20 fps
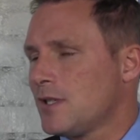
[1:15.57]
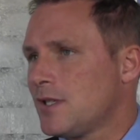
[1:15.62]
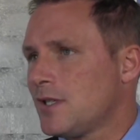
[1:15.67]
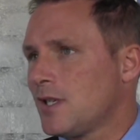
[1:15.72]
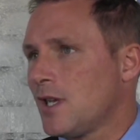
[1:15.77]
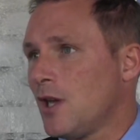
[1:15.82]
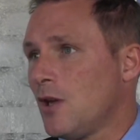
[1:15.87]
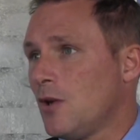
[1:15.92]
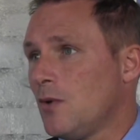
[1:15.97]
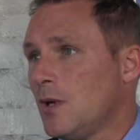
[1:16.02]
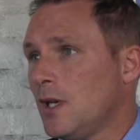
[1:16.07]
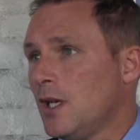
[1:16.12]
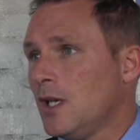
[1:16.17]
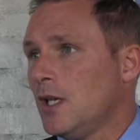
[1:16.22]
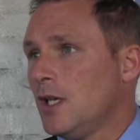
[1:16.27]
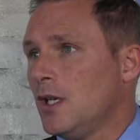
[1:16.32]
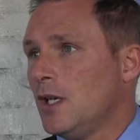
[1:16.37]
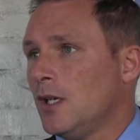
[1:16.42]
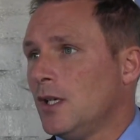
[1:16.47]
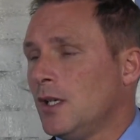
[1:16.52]
So
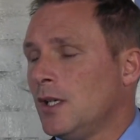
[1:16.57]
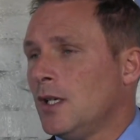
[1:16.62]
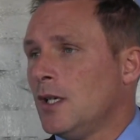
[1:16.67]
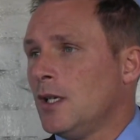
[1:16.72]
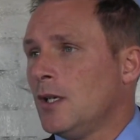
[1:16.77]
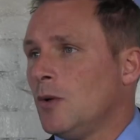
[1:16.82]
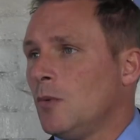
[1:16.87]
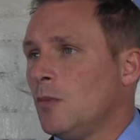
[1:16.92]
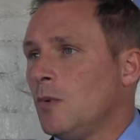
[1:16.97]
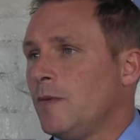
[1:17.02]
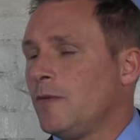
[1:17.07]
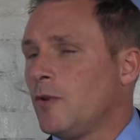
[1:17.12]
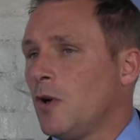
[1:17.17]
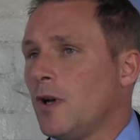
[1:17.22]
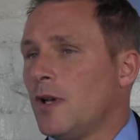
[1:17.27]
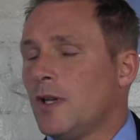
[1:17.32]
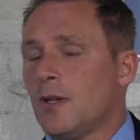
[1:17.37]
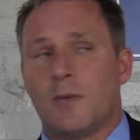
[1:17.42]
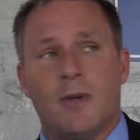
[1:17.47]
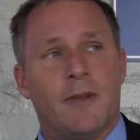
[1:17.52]
we
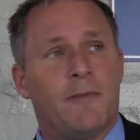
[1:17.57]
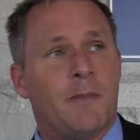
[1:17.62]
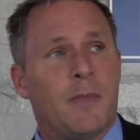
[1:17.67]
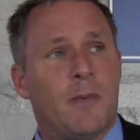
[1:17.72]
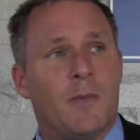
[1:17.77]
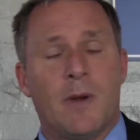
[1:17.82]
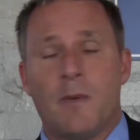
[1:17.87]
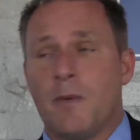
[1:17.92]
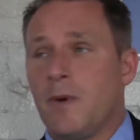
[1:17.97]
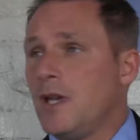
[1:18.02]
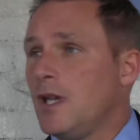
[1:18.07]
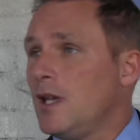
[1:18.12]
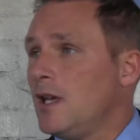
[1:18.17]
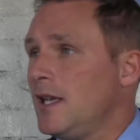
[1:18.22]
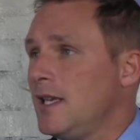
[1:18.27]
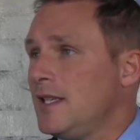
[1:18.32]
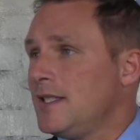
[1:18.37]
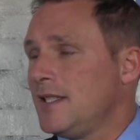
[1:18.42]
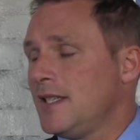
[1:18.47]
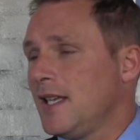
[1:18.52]
were in
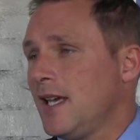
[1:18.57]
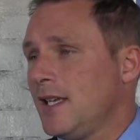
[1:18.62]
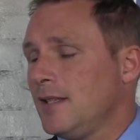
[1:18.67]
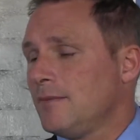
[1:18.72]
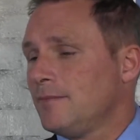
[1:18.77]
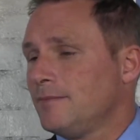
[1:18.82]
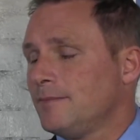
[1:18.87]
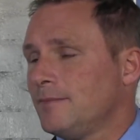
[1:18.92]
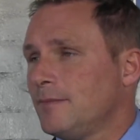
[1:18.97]
early today.